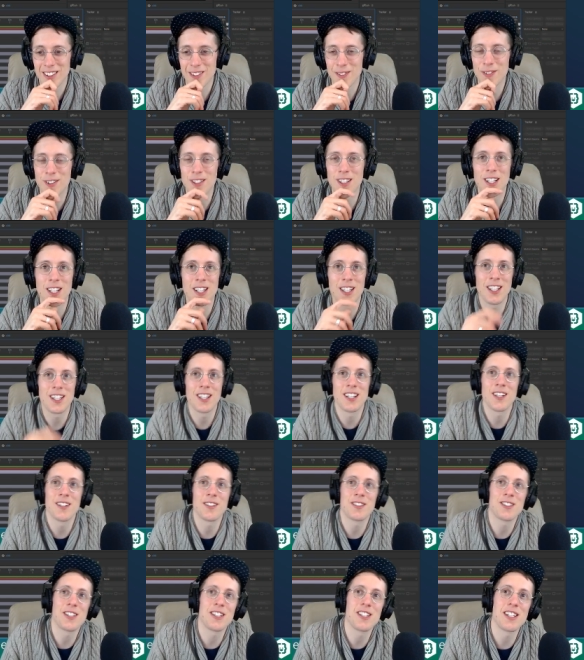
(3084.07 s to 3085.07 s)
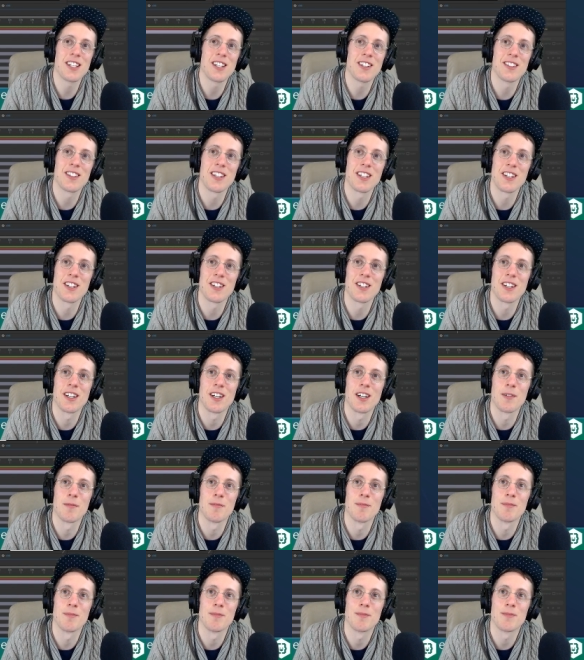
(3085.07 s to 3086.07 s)
But it's good to hear that
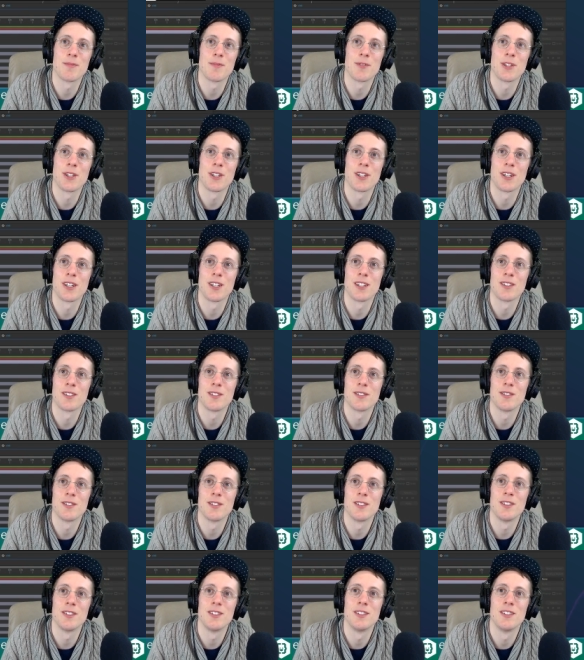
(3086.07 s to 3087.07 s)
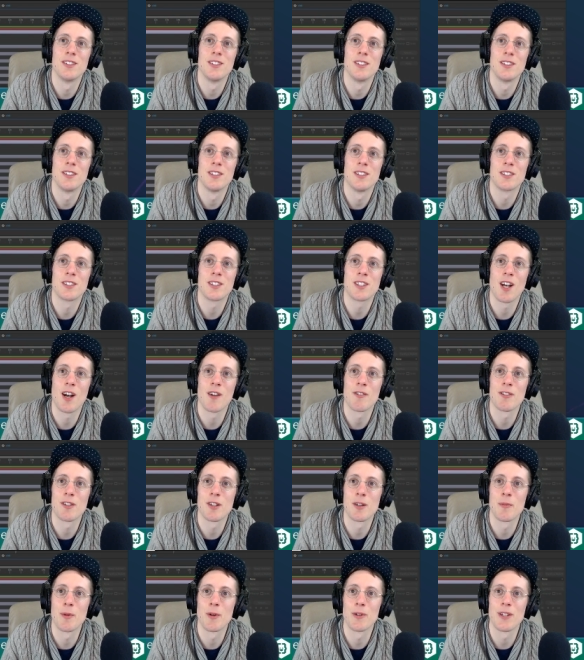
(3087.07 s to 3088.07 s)
you're
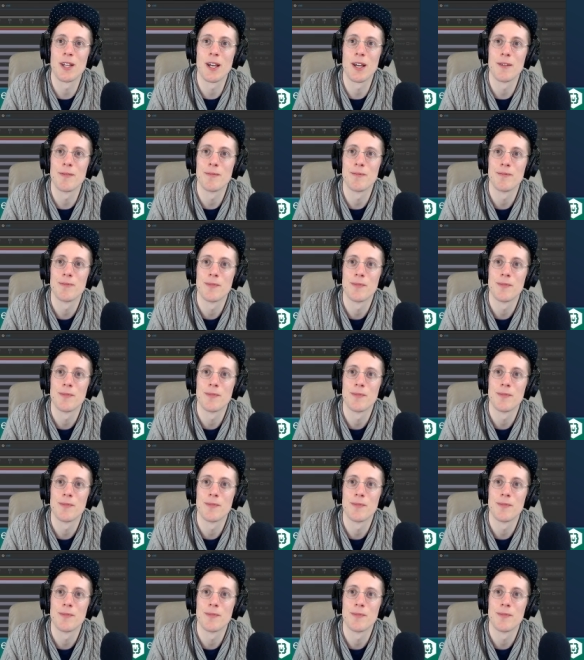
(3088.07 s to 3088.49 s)
confident about that.